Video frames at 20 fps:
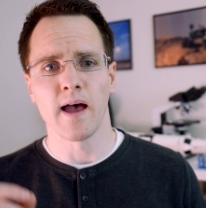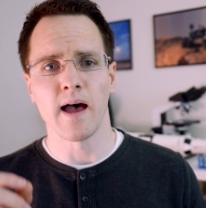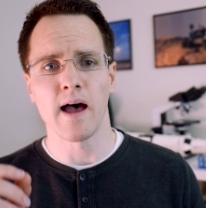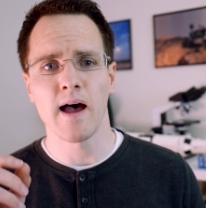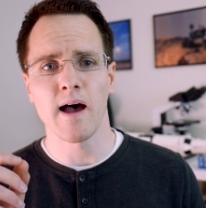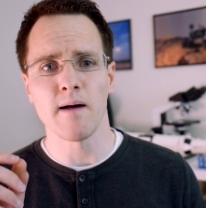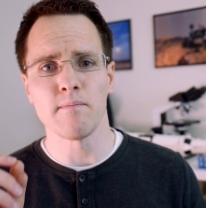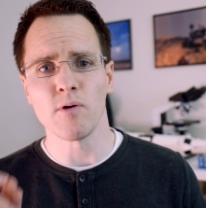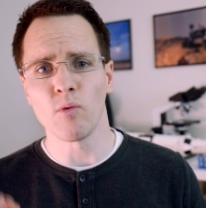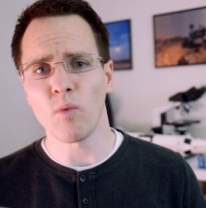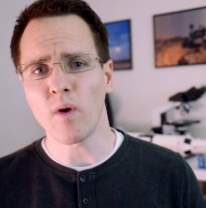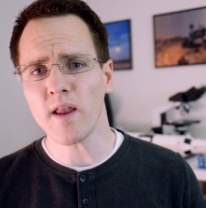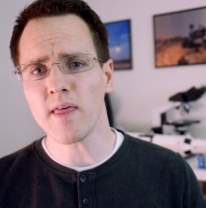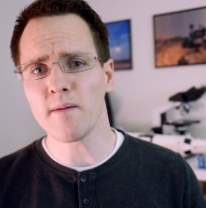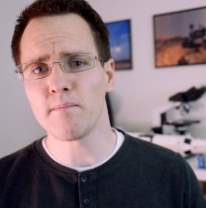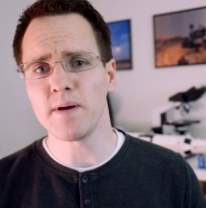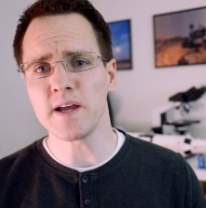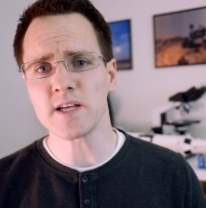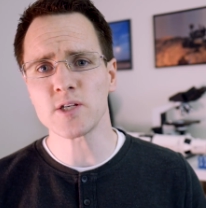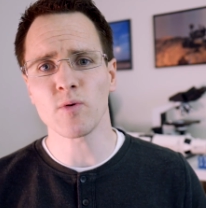uh, but one of
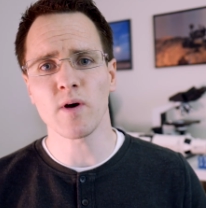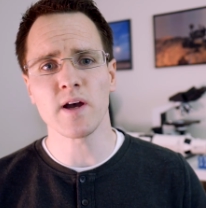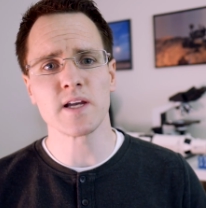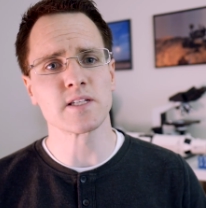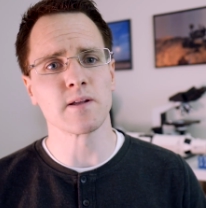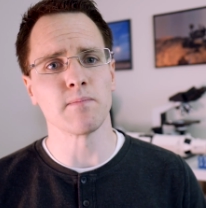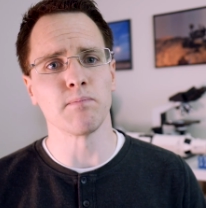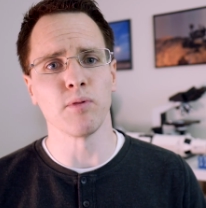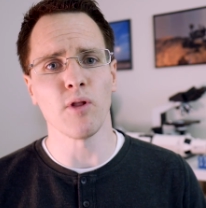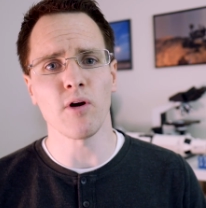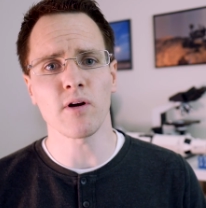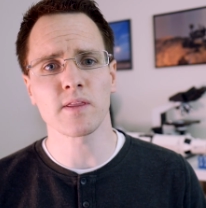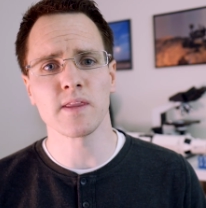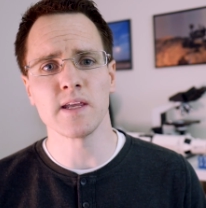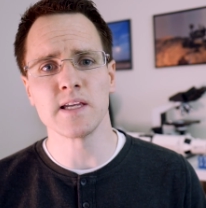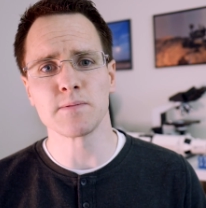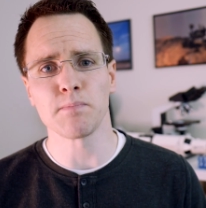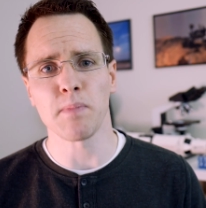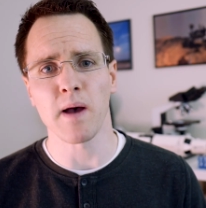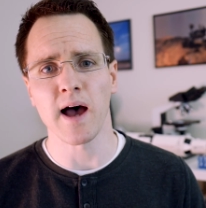the best ways to block
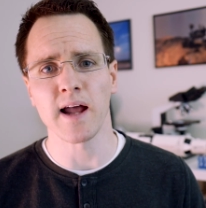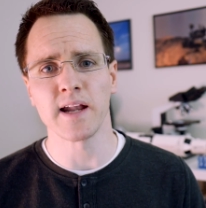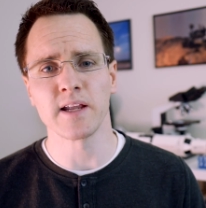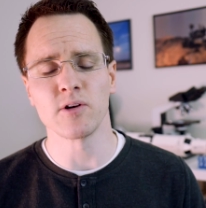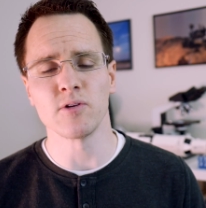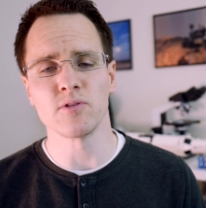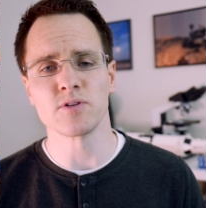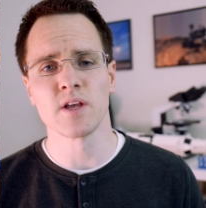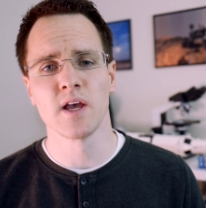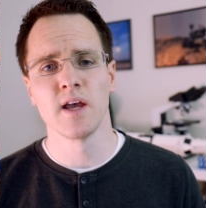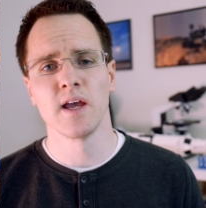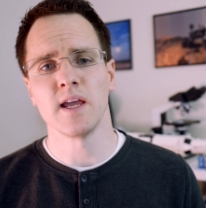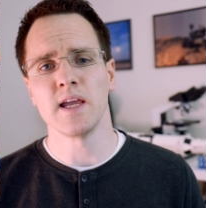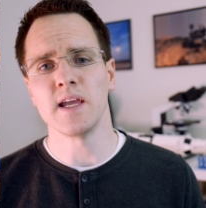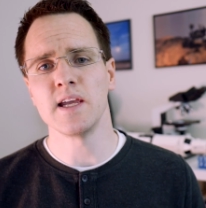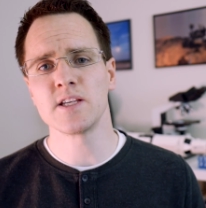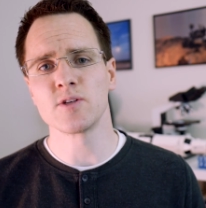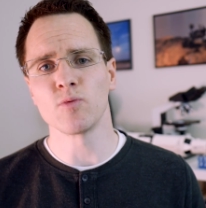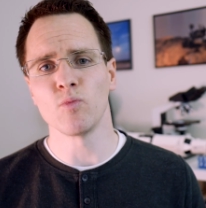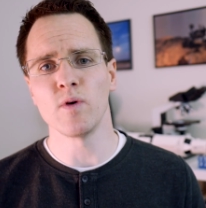these particles
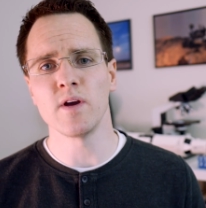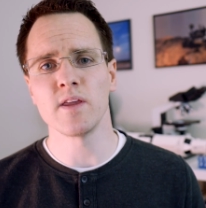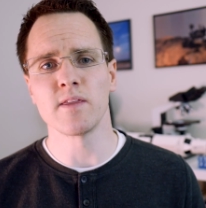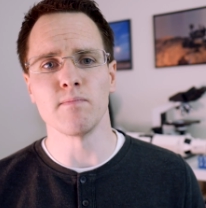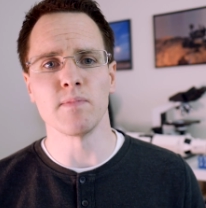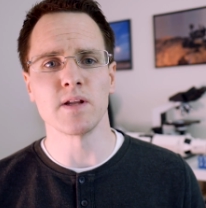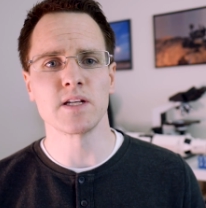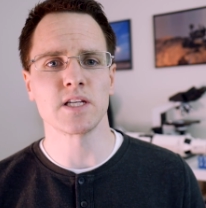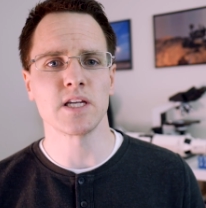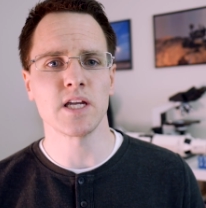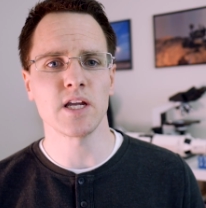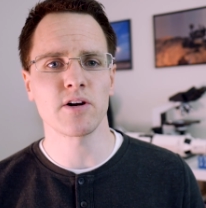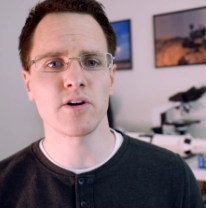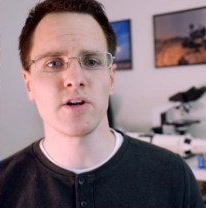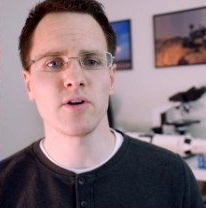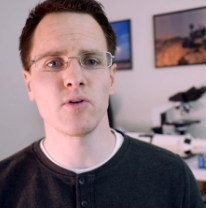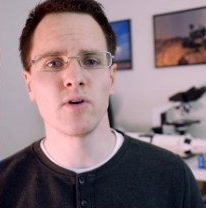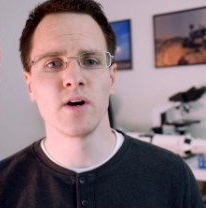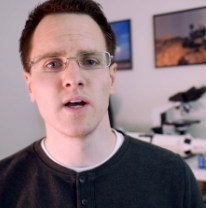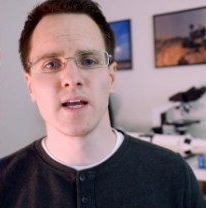is with
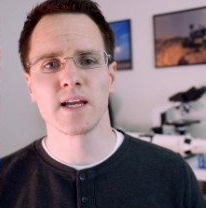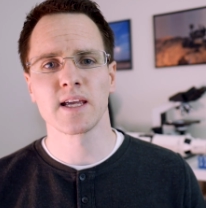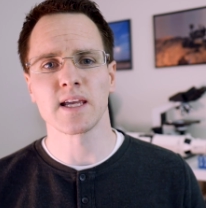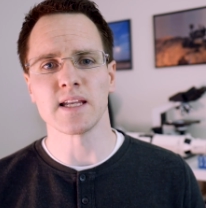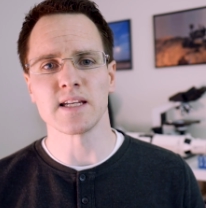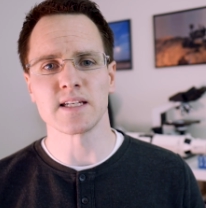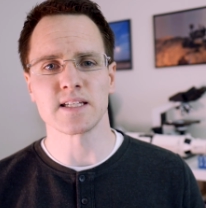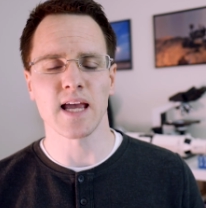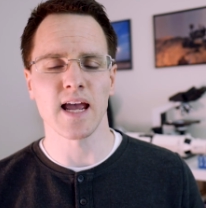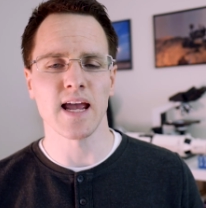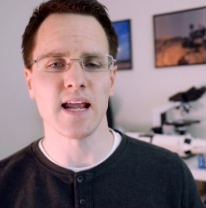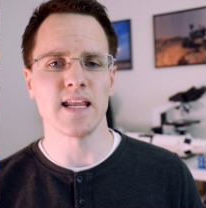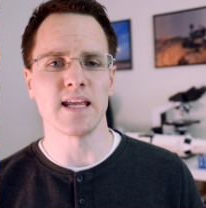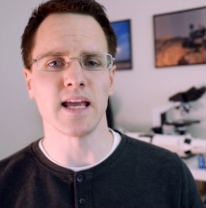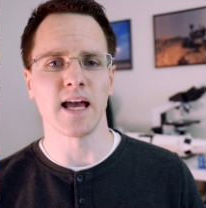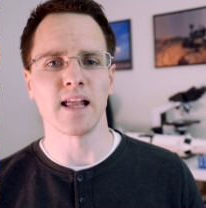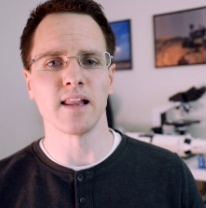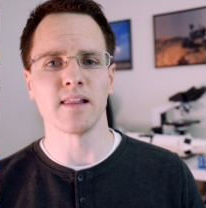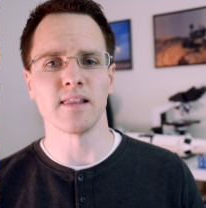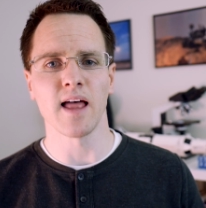material
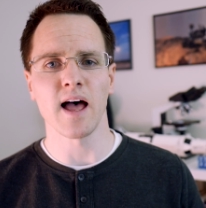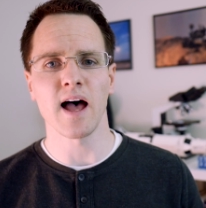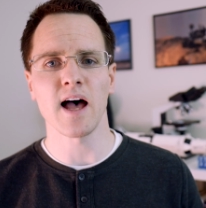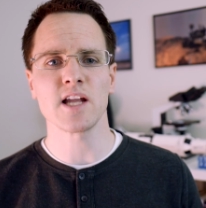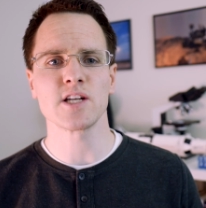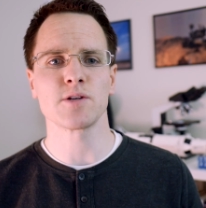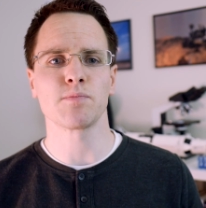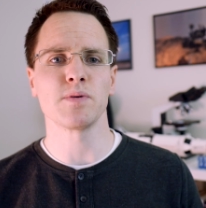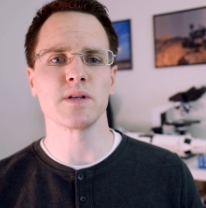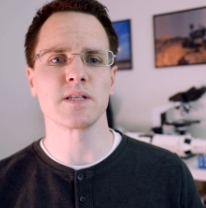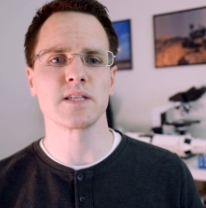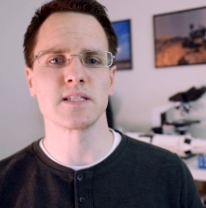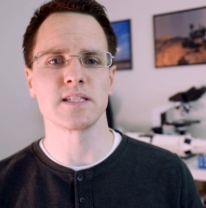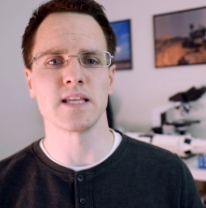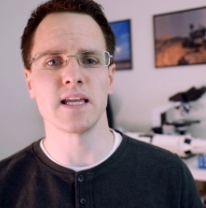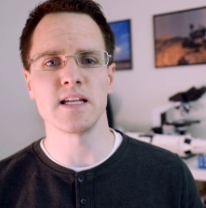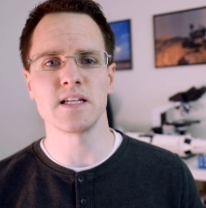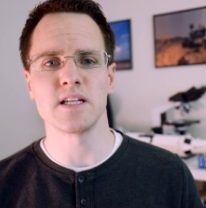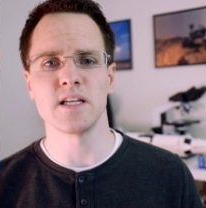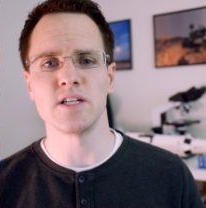containing a large
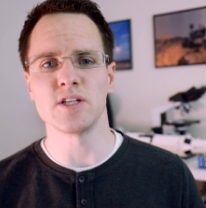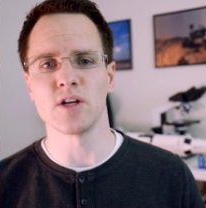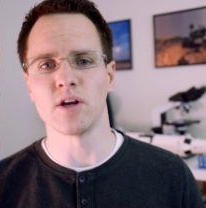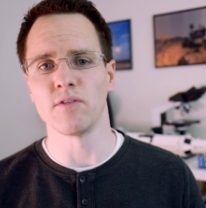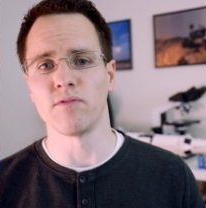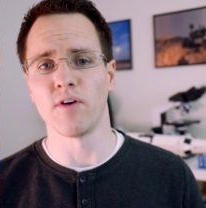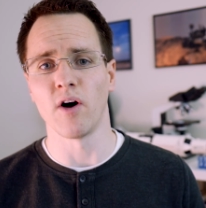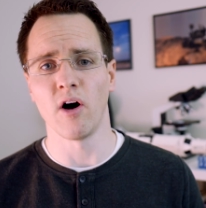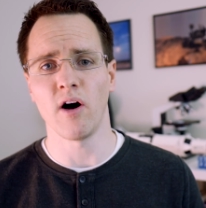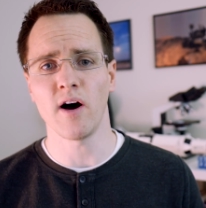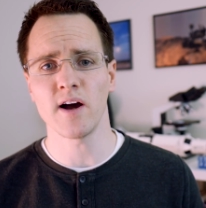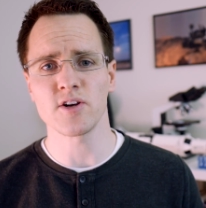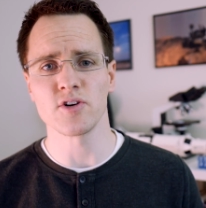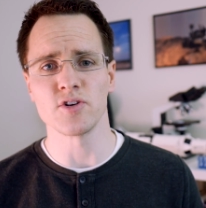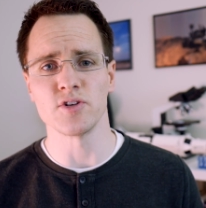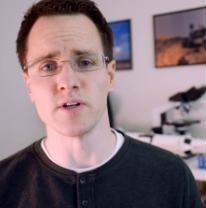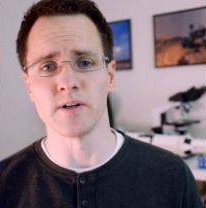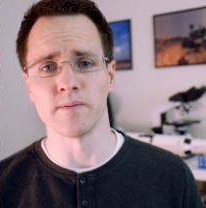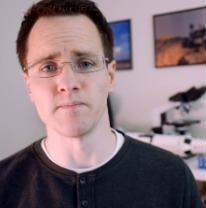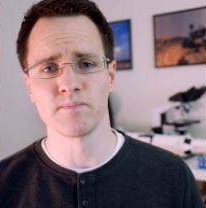percentage of
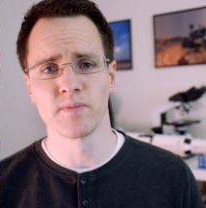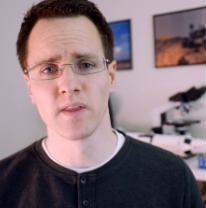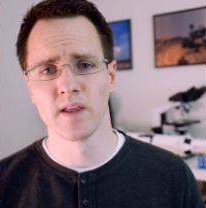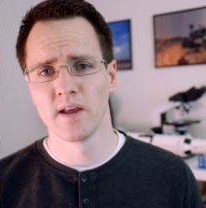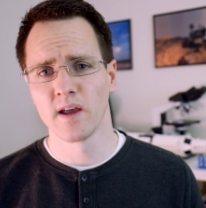hydrogen.